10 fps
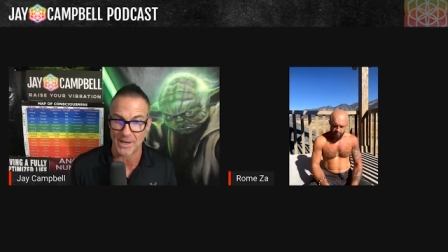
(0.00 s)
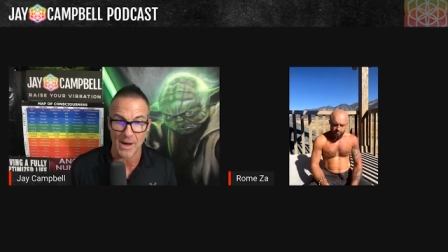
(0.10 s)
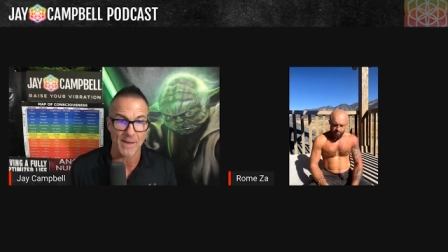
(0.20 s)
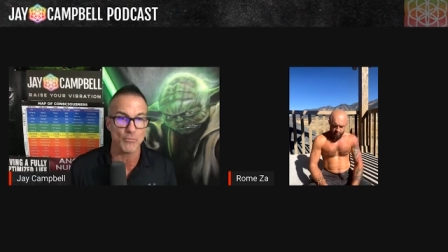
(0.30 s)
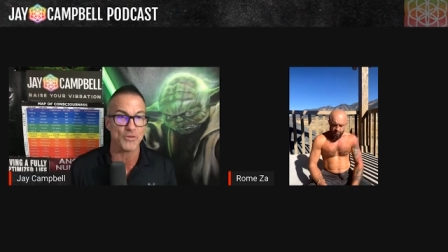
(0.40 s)
Now,
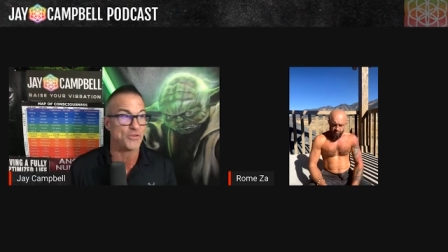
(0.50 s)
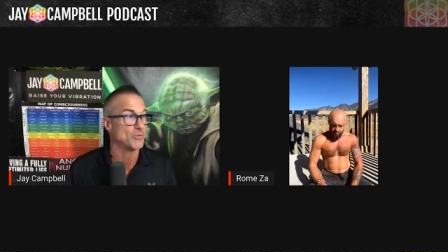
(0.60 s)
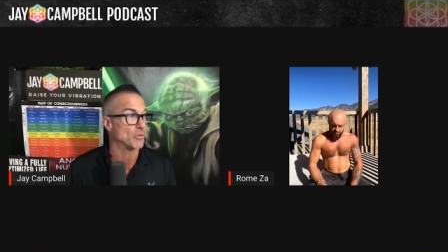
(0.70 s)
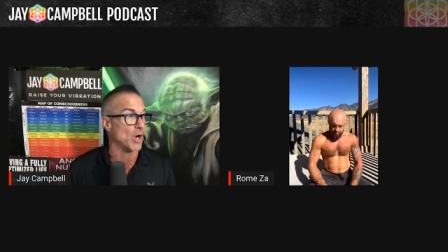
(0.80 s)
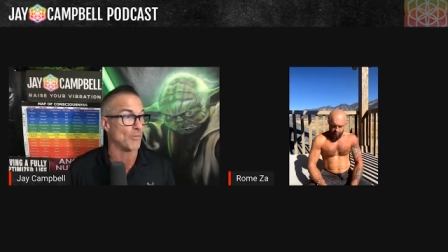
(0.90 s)
I'm with
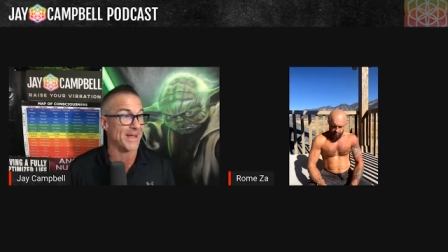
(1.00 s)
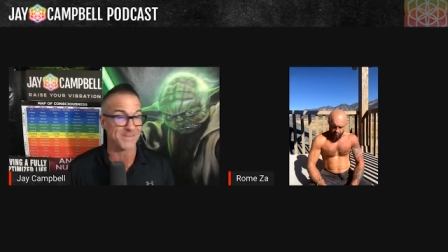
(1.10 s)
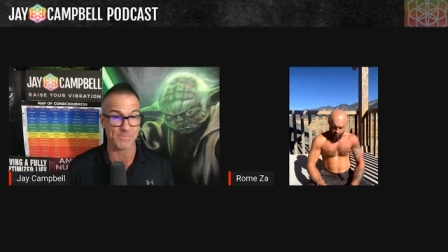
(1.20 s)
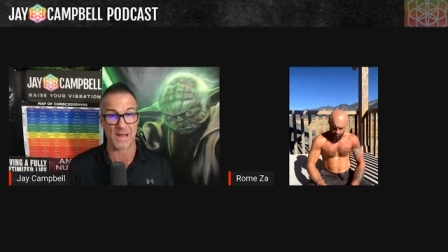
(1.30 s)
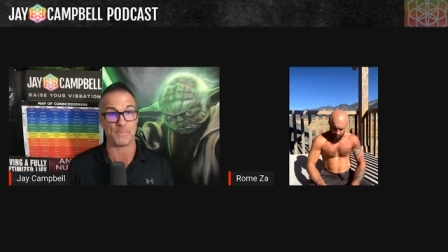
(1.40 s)
you, bro.
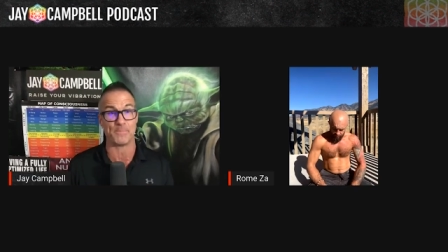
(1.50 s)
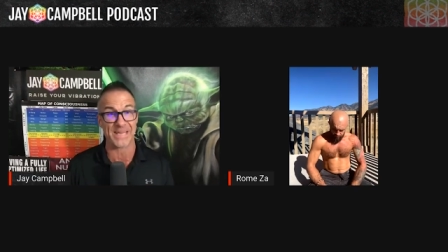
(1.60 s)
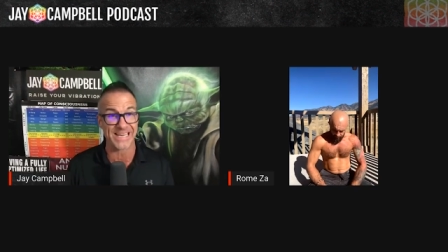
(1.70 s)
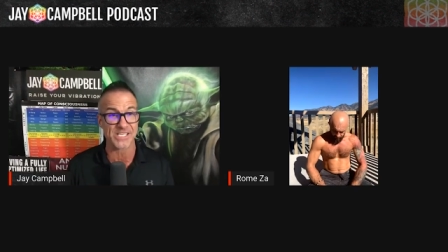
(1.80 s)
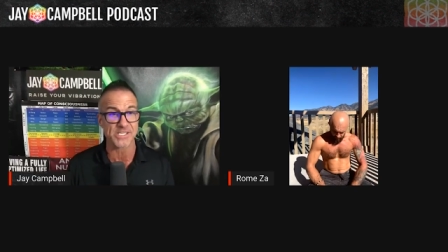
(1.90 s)
That's my
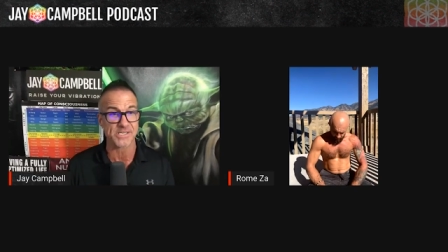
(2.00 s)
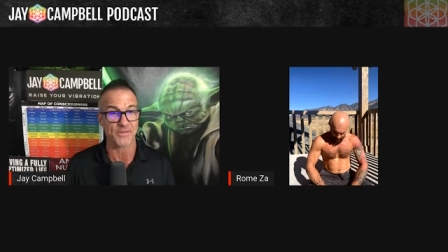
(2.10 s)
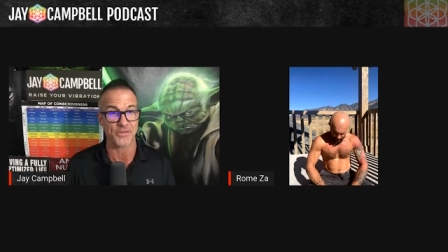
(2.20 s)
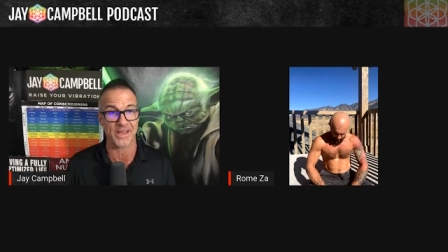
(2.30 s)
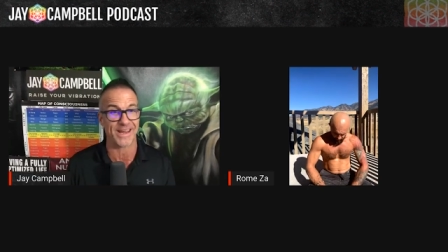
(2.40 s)
biggest
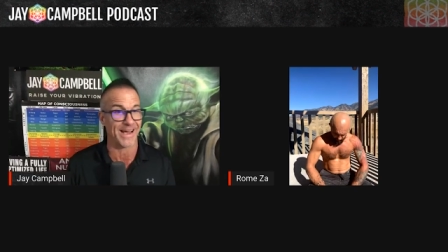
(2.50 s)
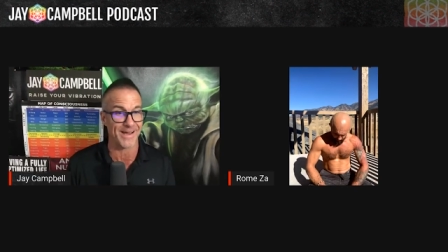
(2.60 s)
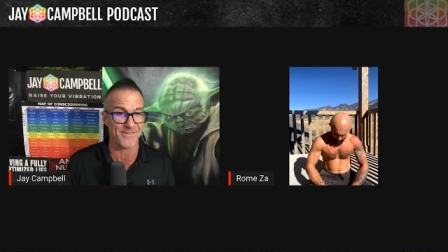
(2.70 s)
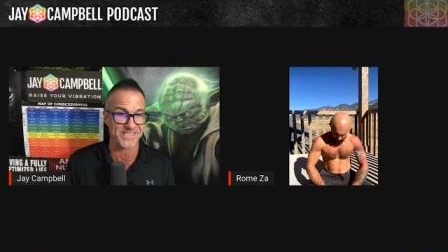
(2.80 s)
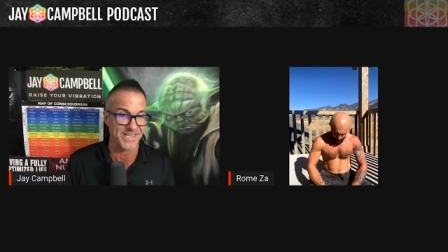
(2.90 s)
thing. I
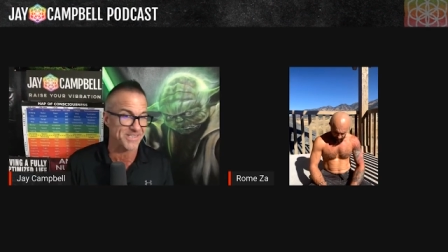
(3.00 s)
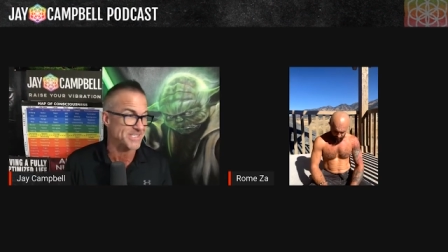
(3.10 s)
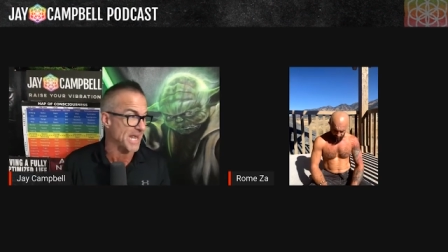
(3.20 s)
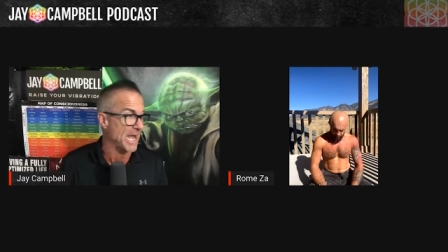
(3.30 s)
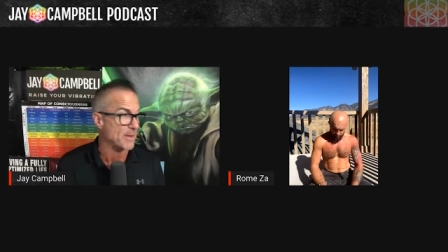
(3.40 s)
haven't said
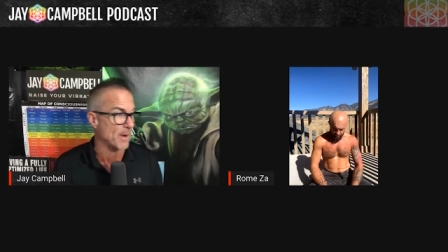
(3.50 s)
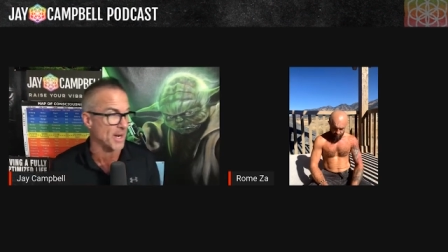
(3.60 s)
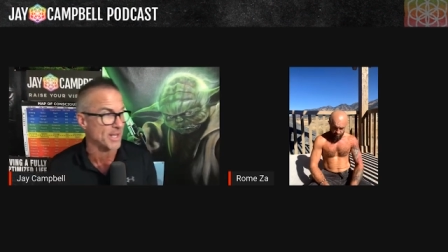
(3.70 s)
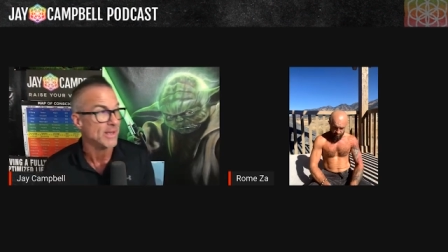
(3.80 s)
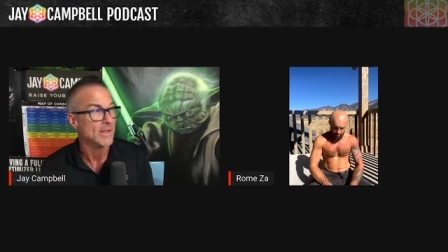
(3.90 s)
this to
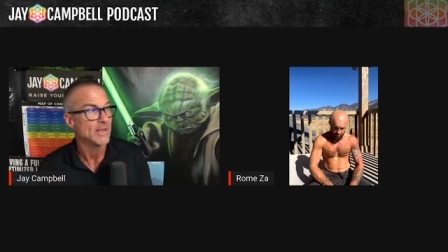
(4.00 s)
anybody.